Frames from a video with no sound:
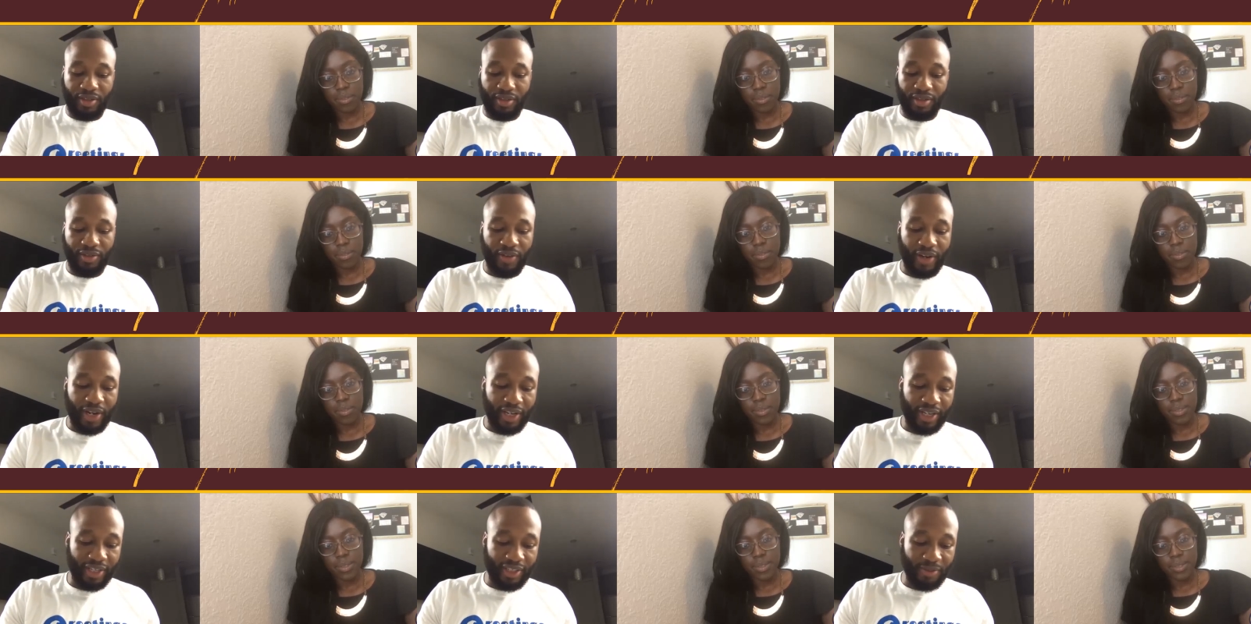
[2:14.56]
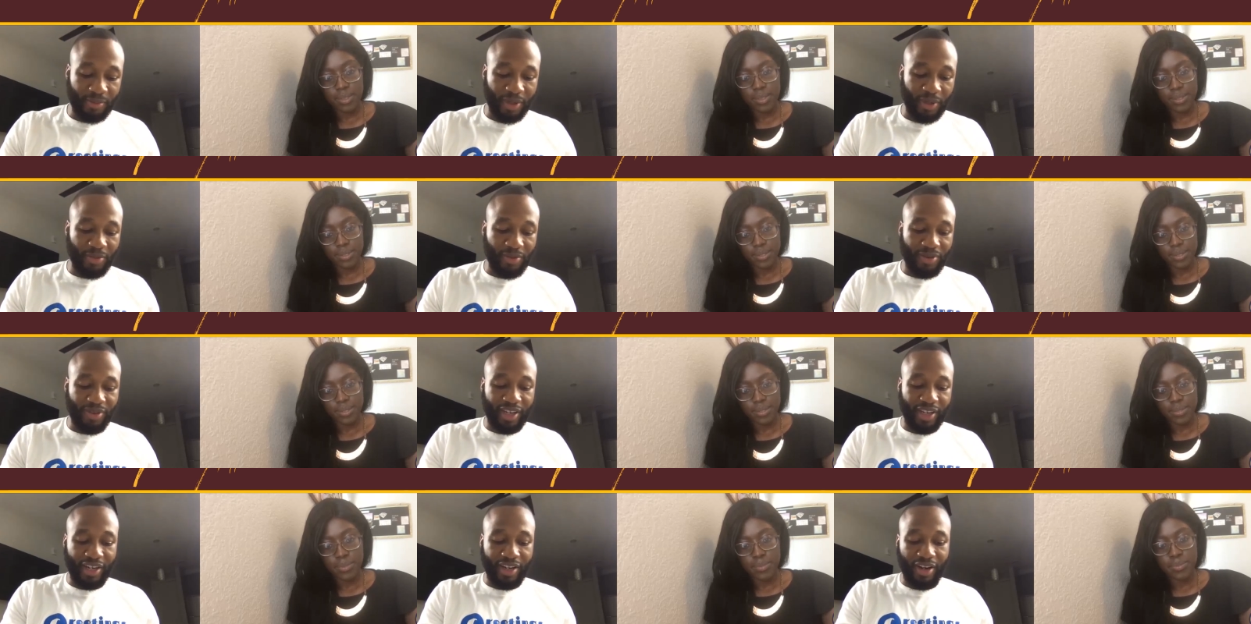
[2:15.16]
Speaker 1: right? Because people
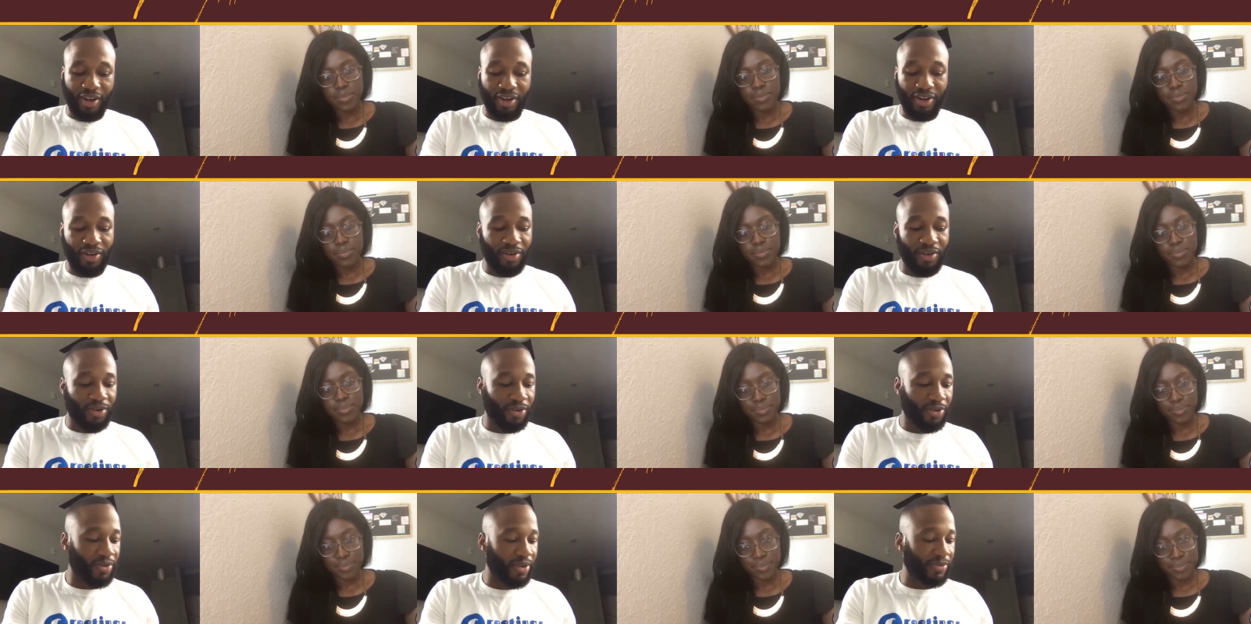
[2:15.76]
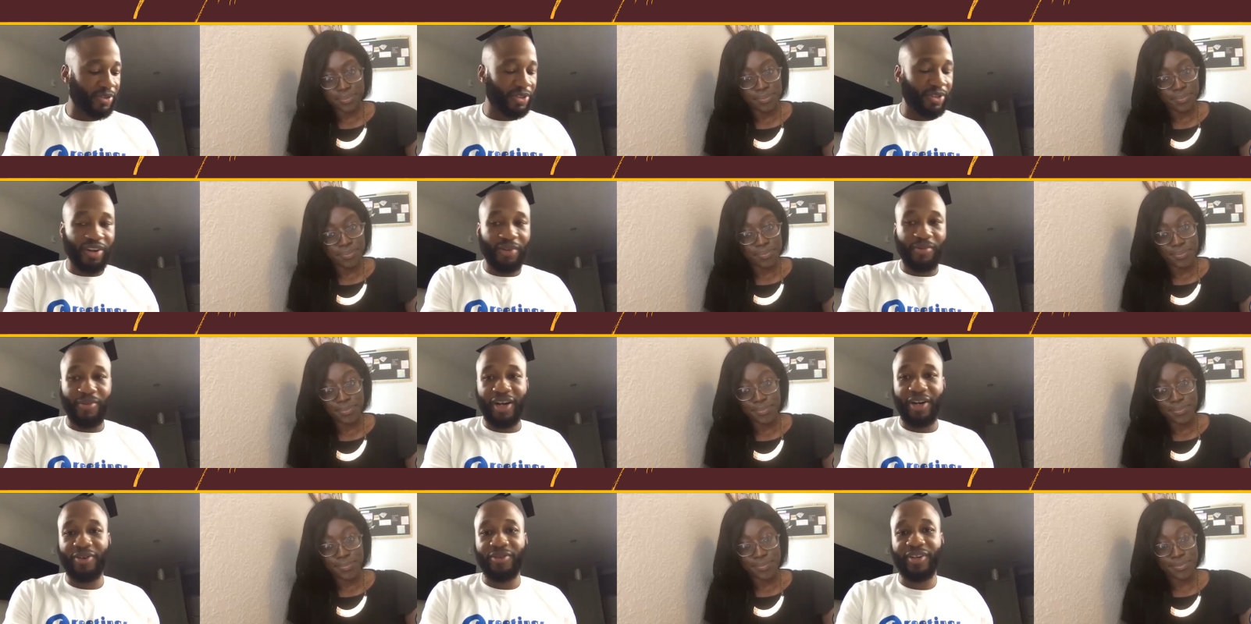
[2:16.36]
think, oh, I'm
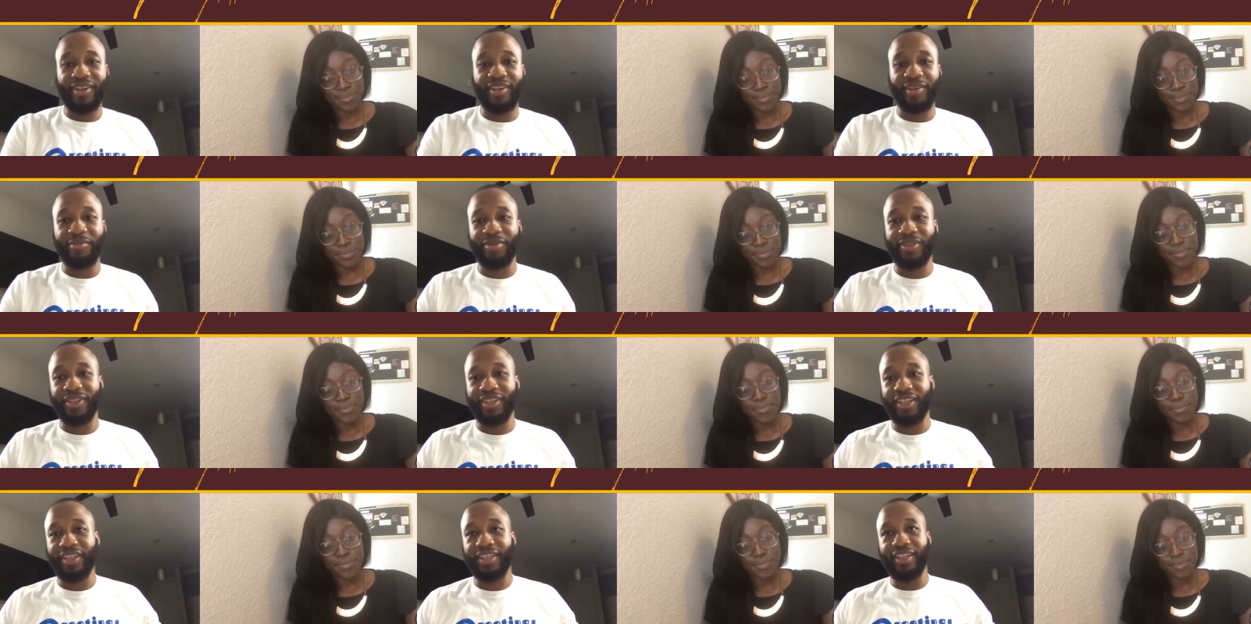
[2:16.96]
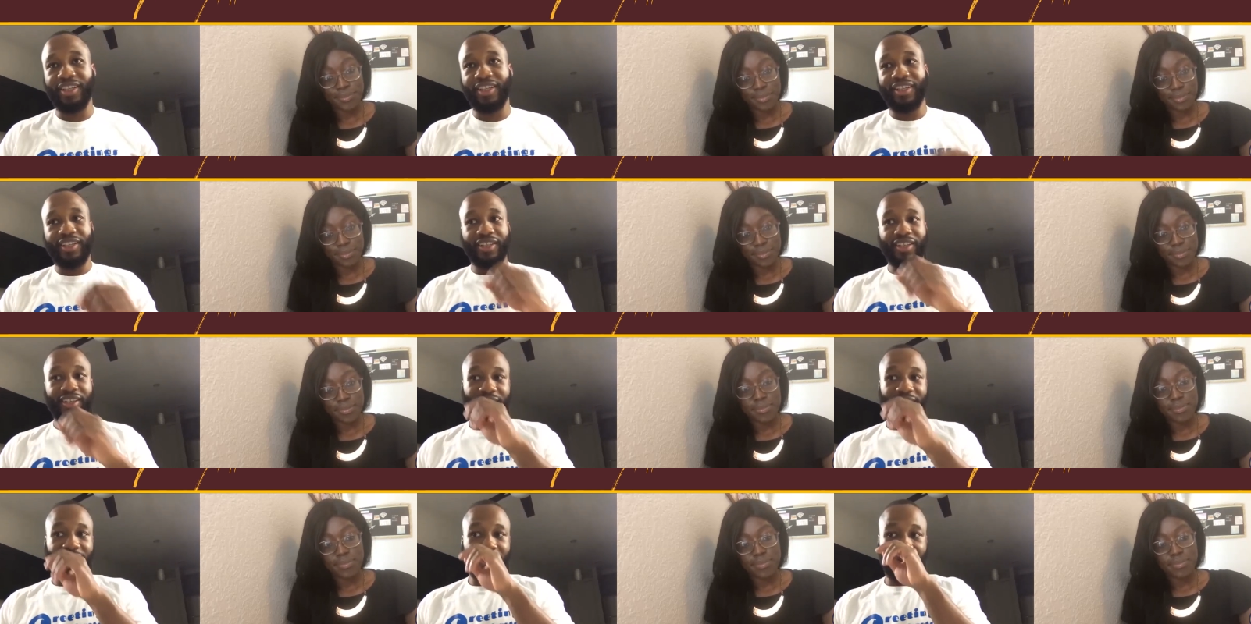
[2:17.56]
starting my own company,
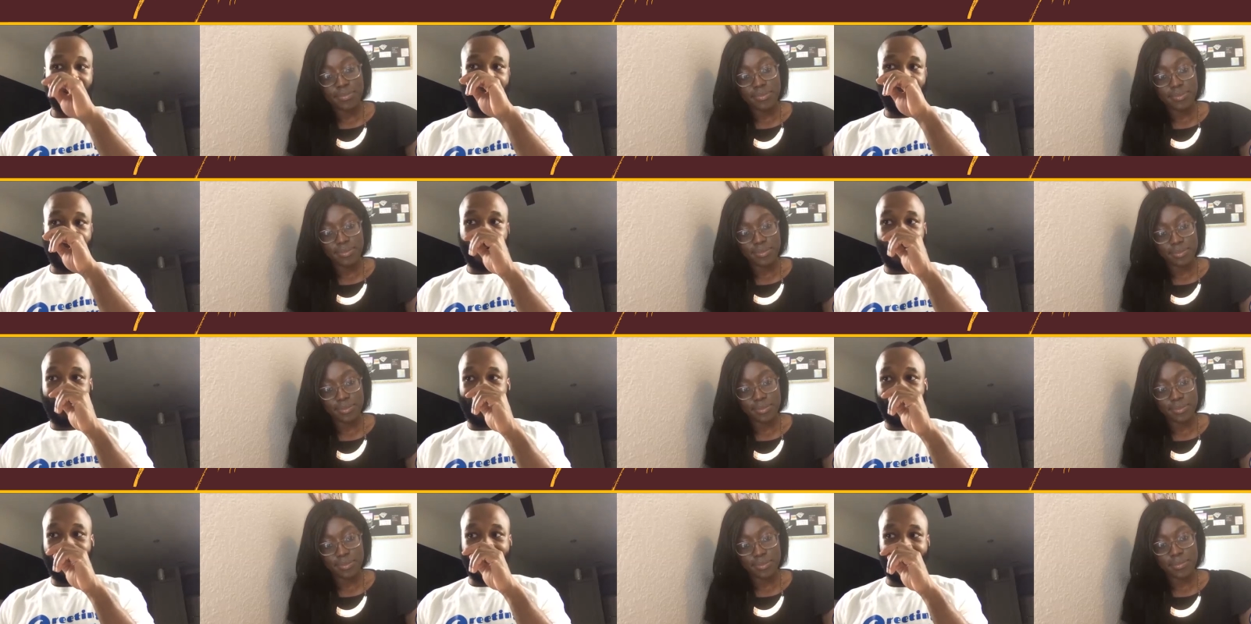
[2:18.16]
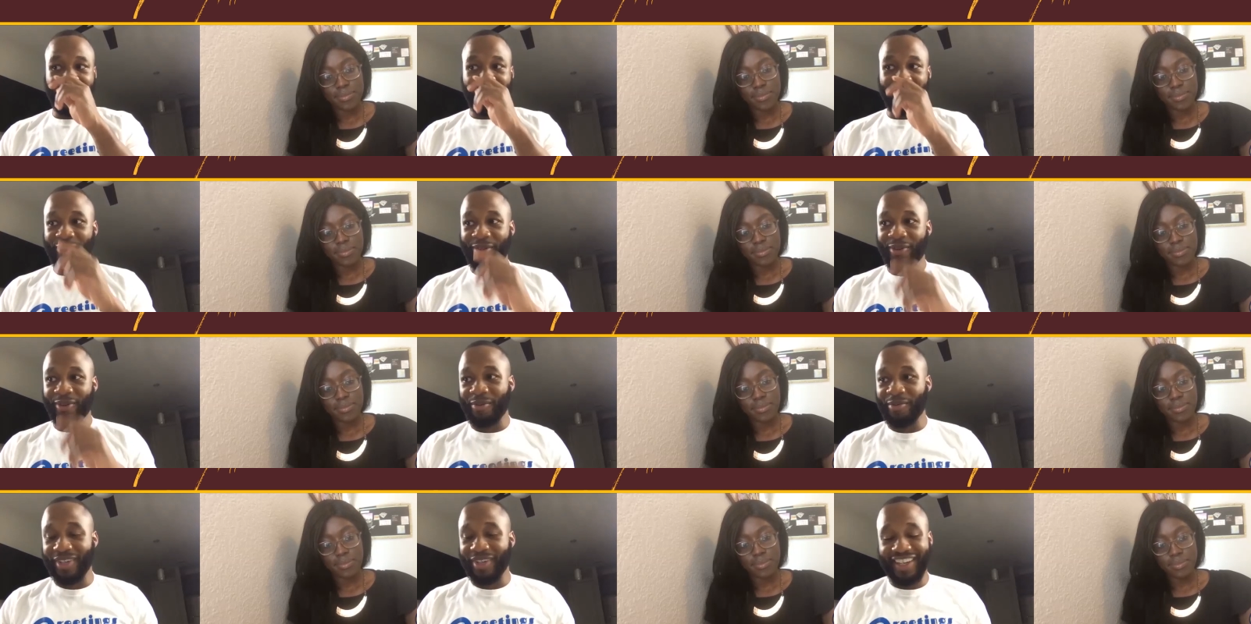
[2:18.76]
you know, I'm
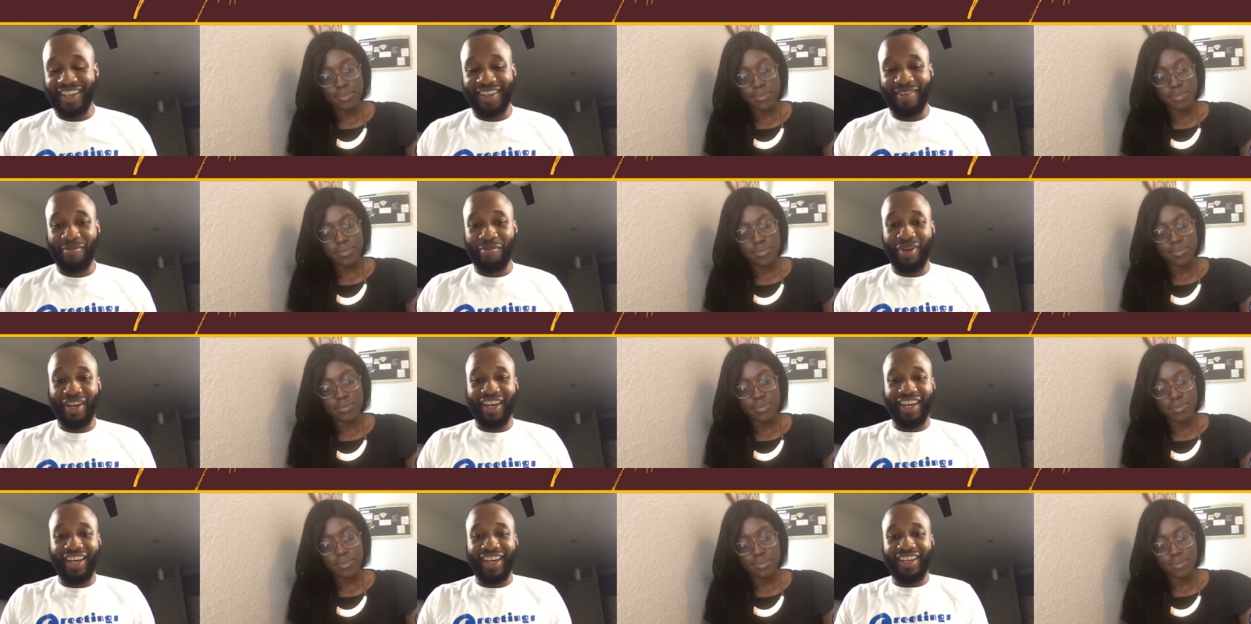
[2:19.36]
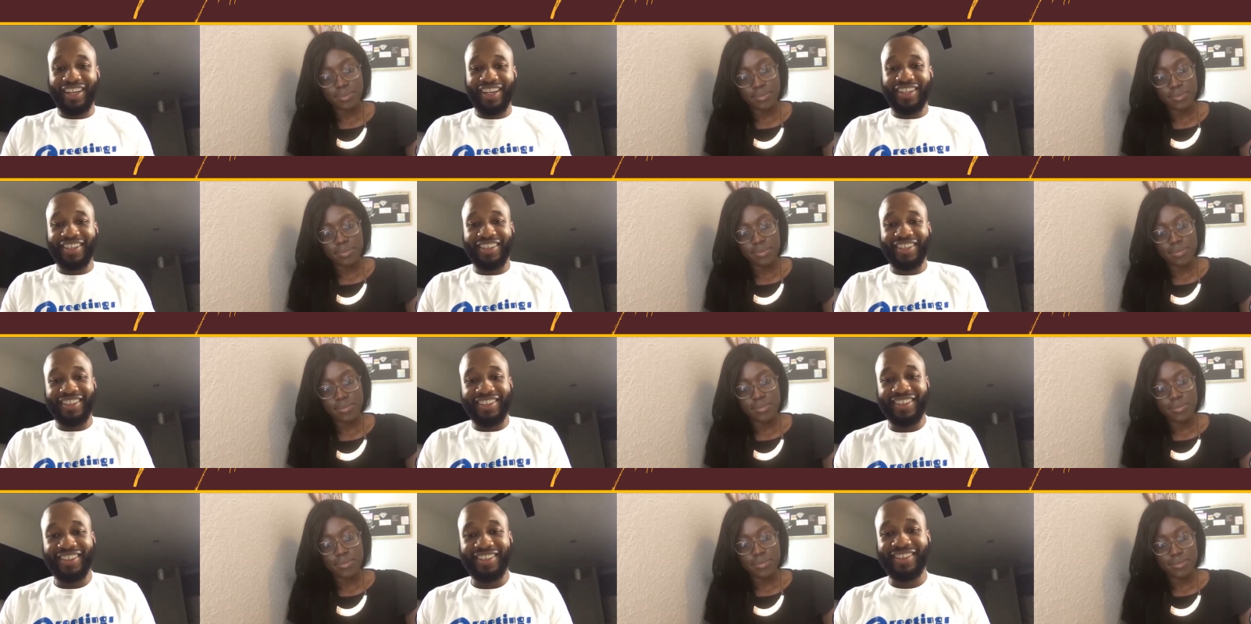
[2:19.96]
going to be getting paid
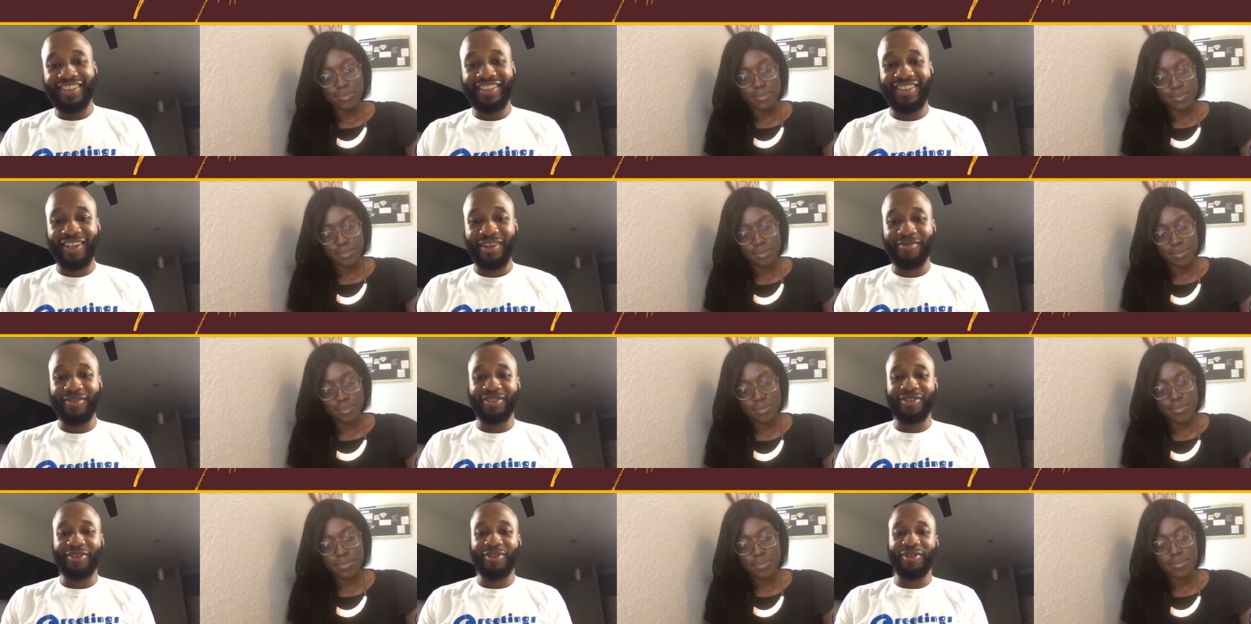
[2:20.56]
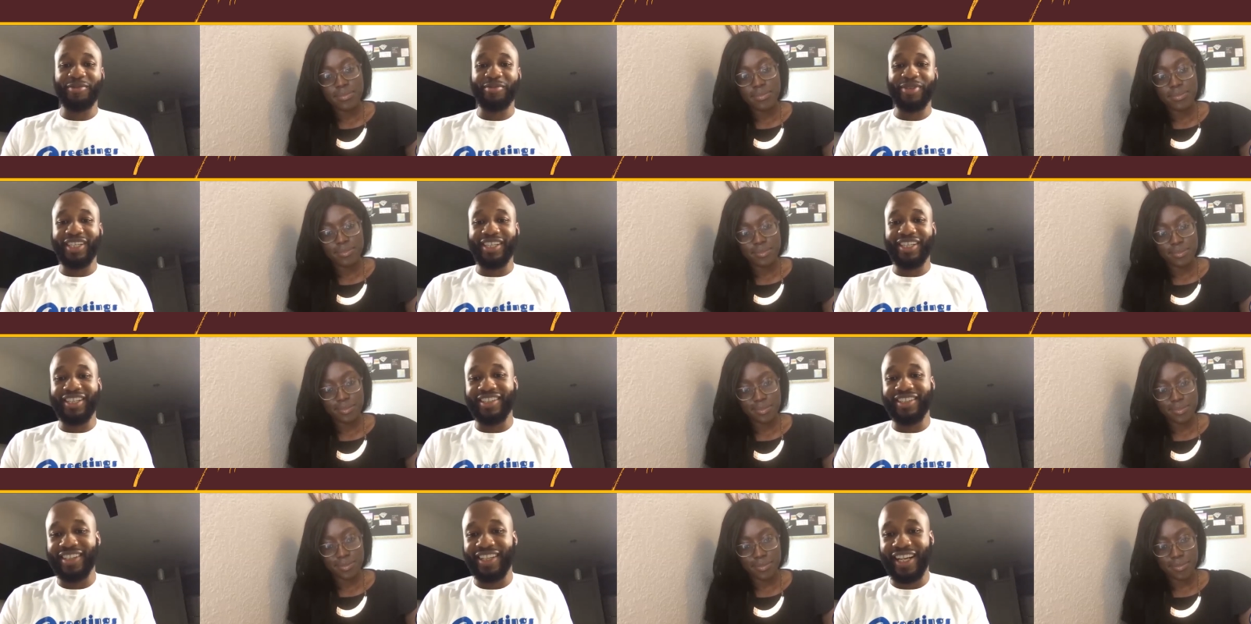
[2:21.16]
and stuff is going to be
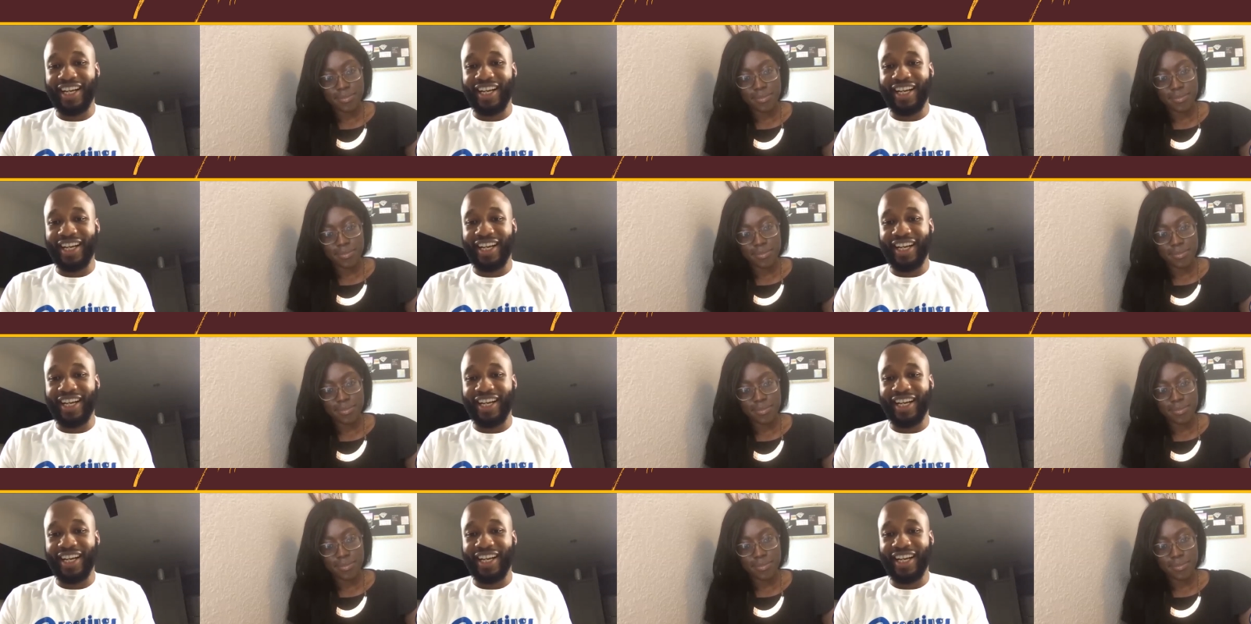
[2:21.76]
easy.